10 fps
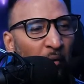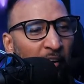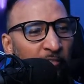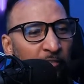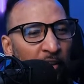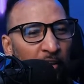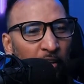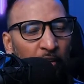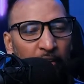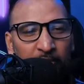We have,
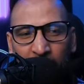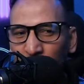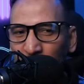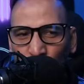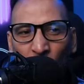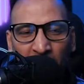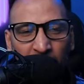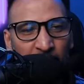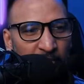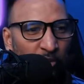instead of the
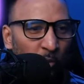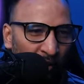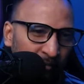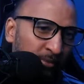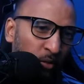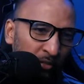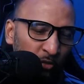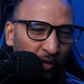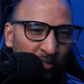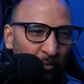talking, because, we like to talk
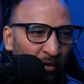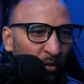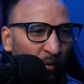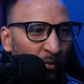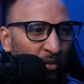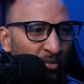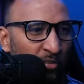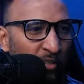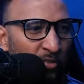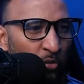in Trinidad and Tobago,
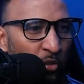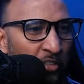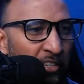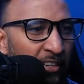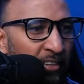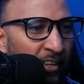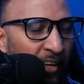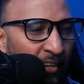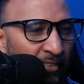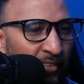but there's also detailed
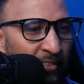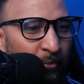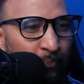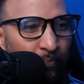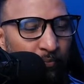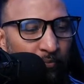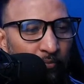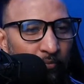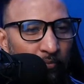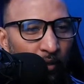analysis
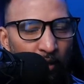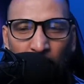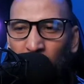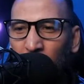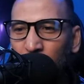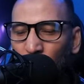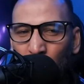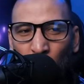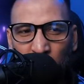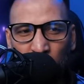and
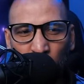reports.